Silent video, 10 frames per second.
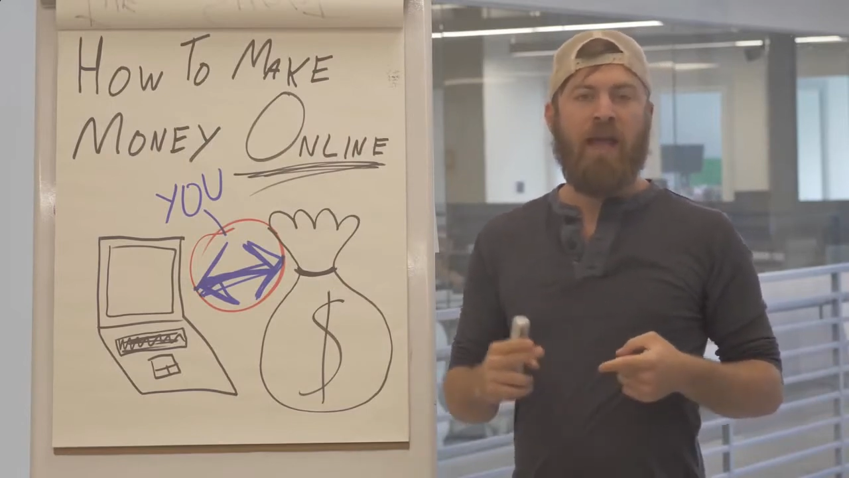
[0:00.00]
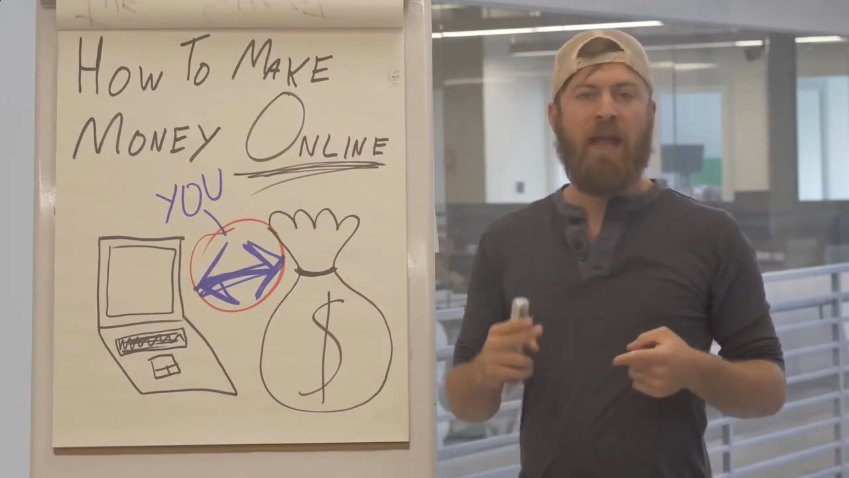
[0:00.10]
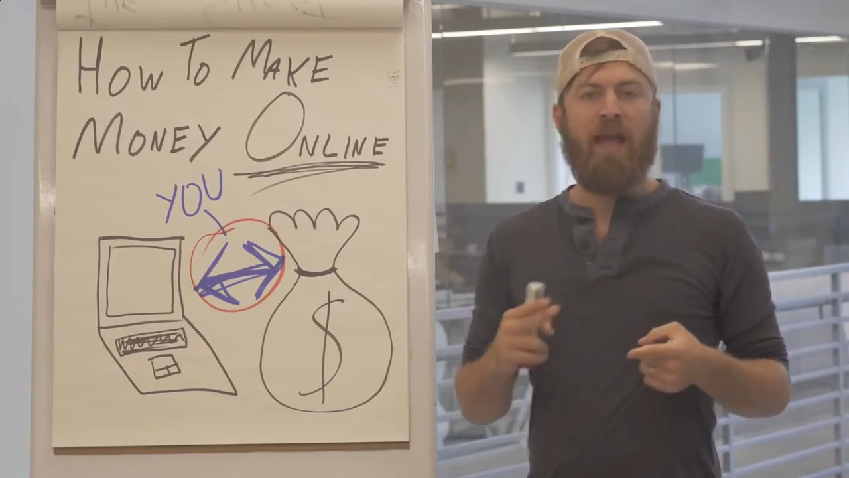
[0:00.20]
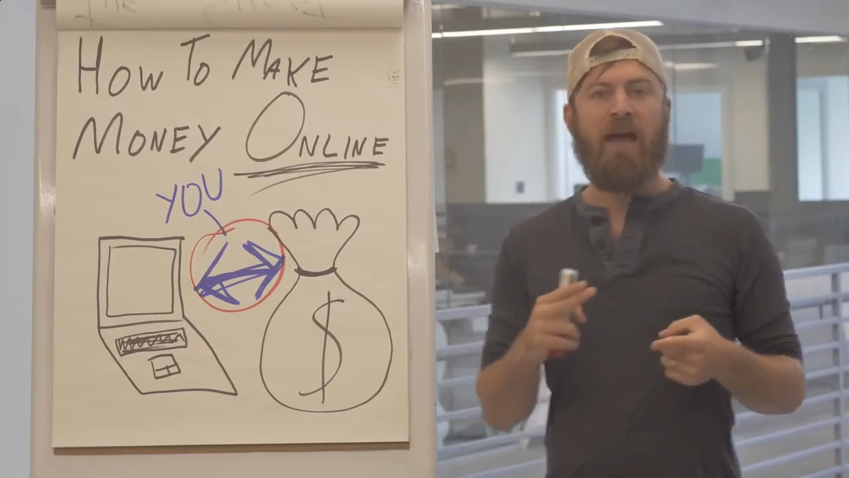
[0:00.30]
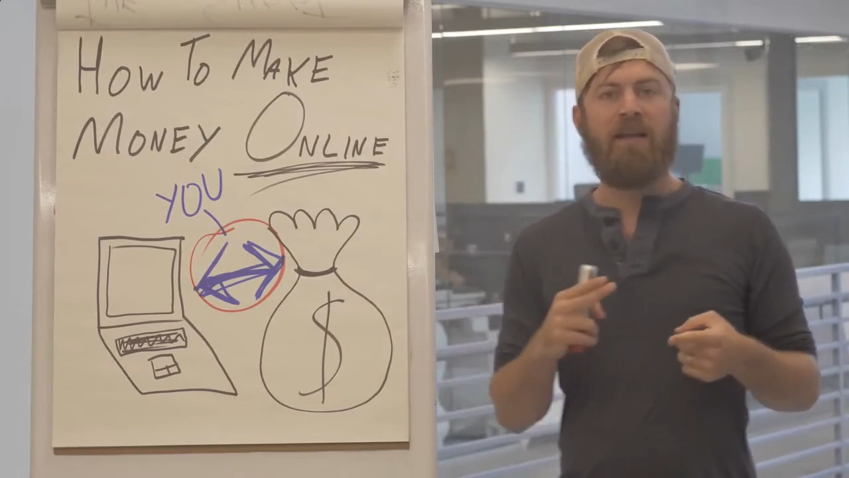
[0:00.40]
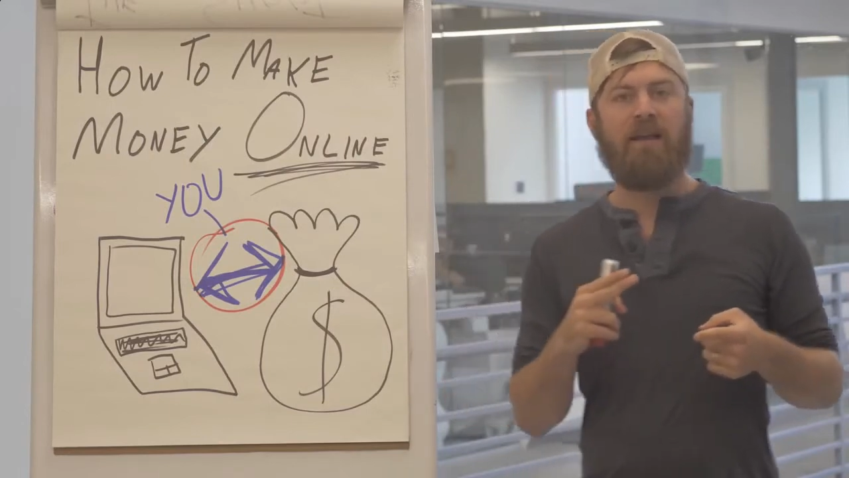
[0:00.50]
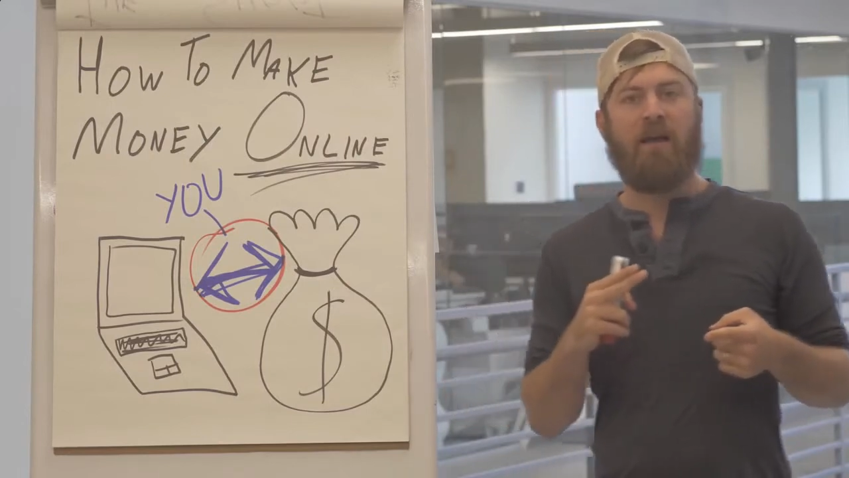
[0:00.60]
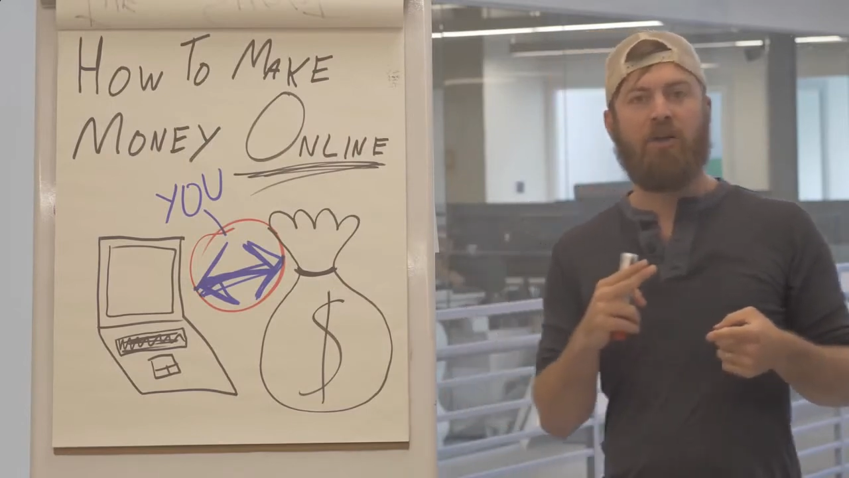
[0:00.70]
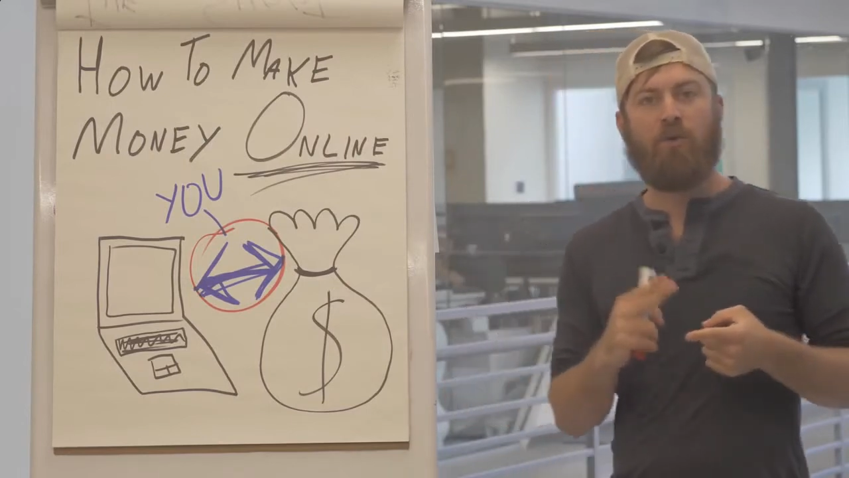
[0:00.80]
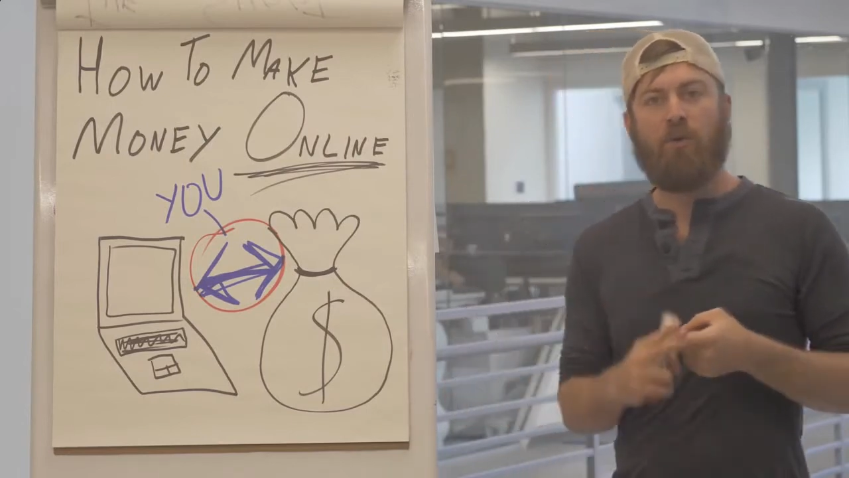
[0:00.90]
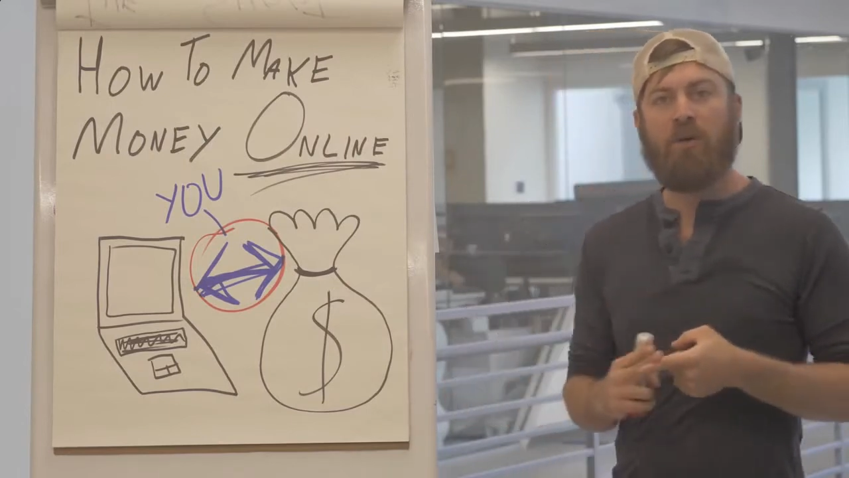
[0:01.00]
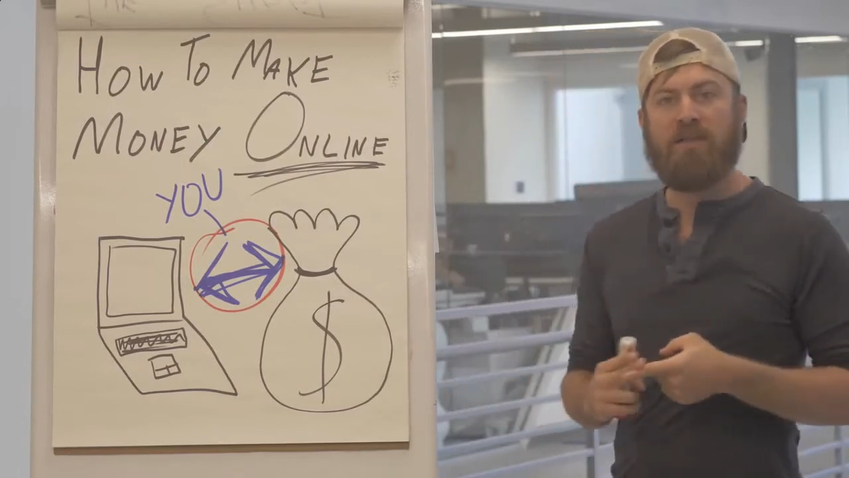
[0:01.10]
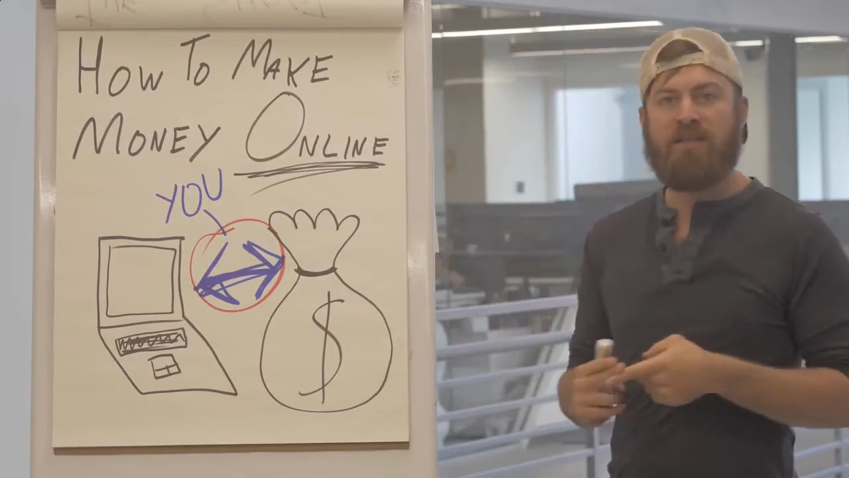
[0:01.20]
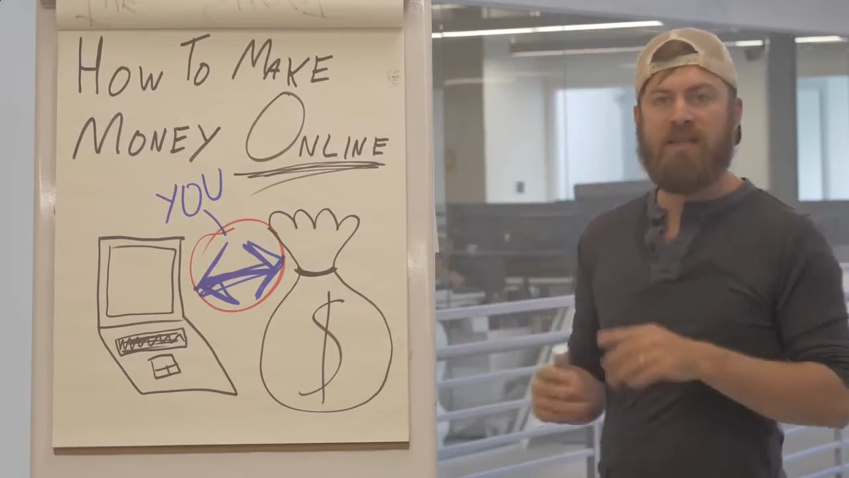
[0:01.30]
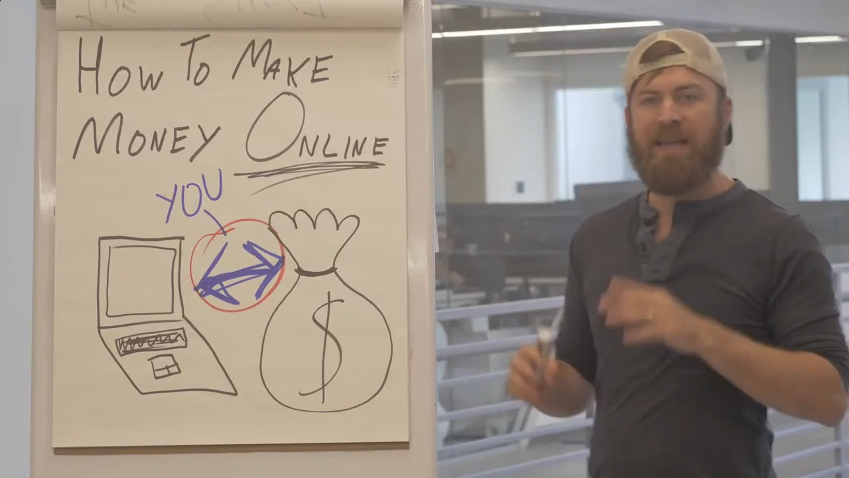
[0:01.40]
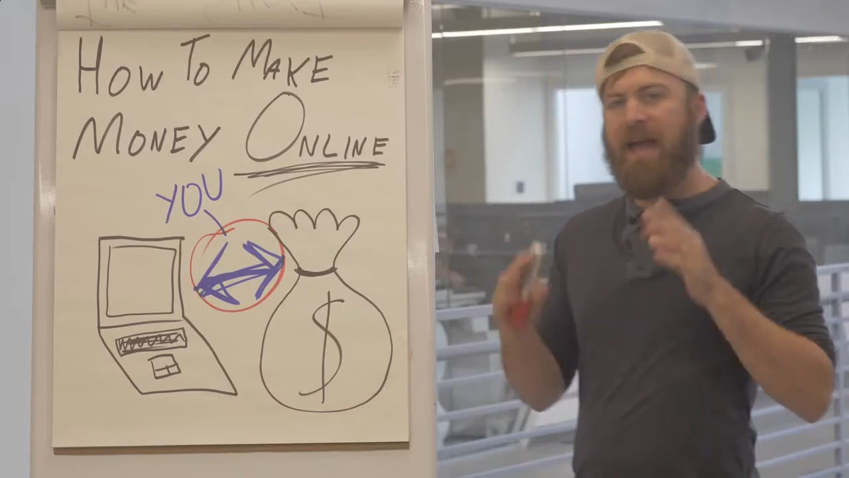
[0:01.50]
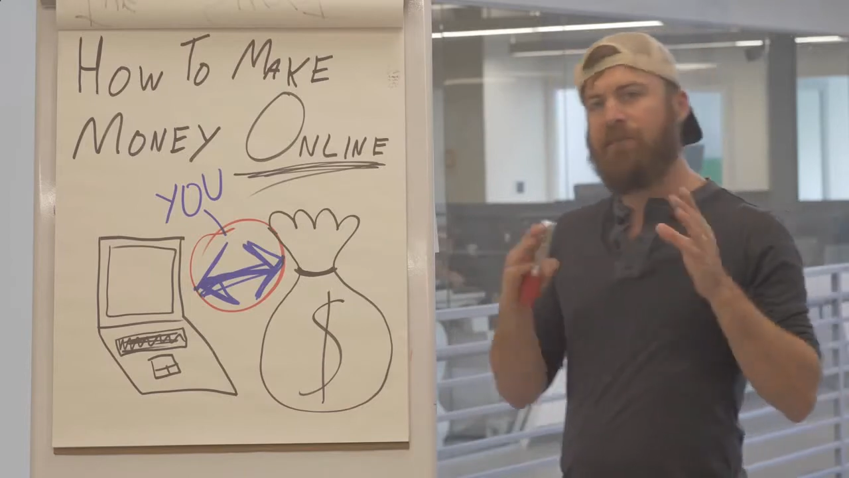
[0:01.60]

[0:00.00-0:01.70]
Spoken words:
And you're going to see